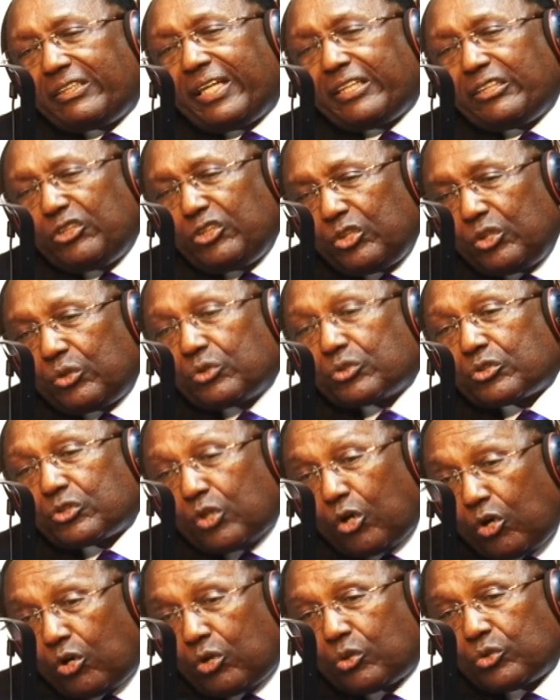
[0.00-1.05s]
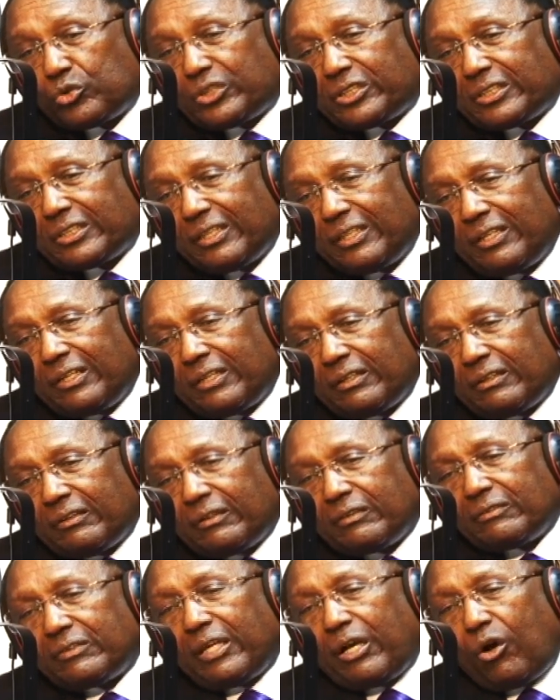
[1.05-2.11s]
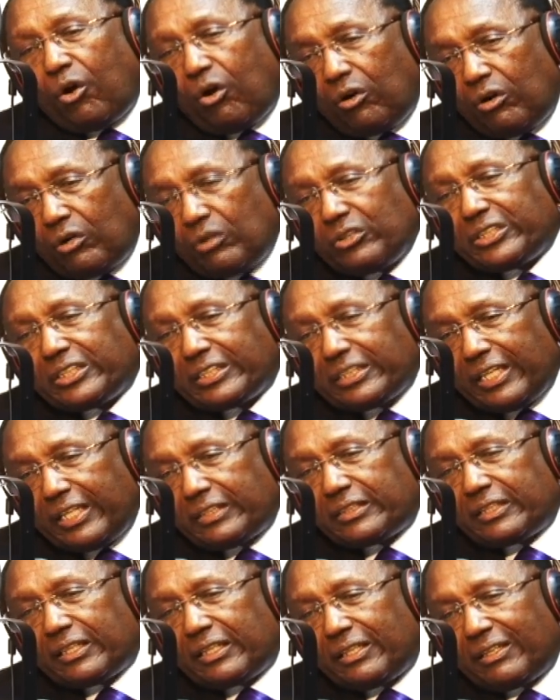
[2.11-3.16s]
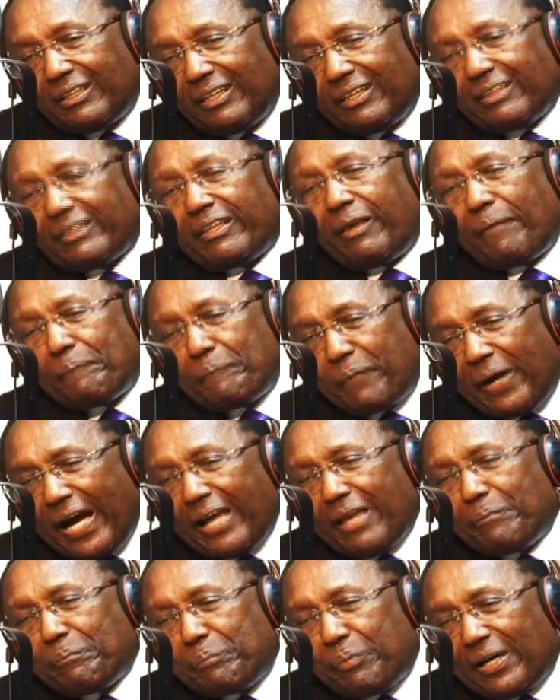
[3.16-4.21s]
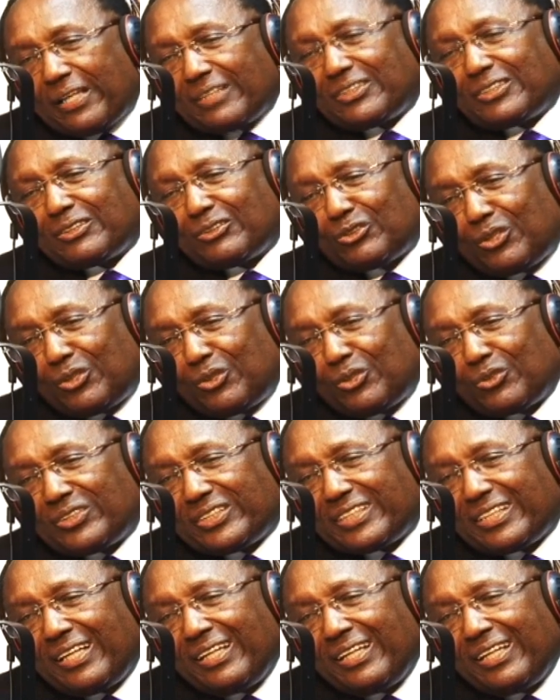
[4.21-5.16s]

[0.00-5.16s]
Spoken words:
the new roads, the whole city, the bypass roads.